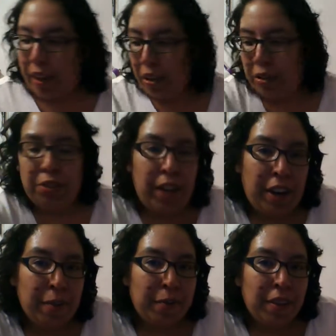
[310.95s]
Oh, it's right
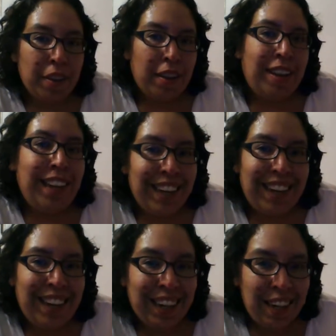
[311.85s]
here.
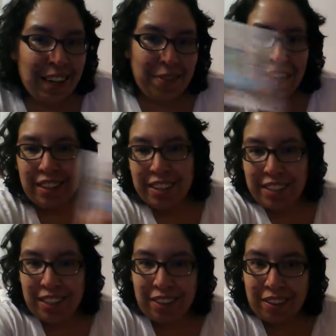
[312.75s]
We got this
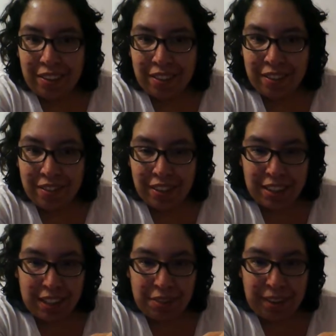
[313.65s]
sticker. It
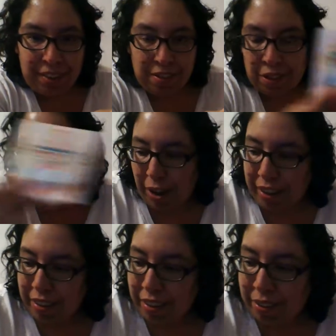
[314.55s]
says Festival of
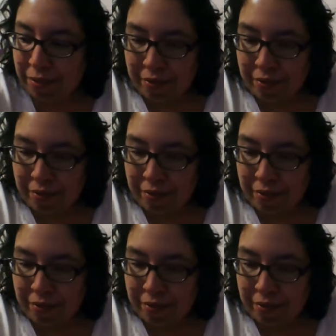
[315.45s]
Friends.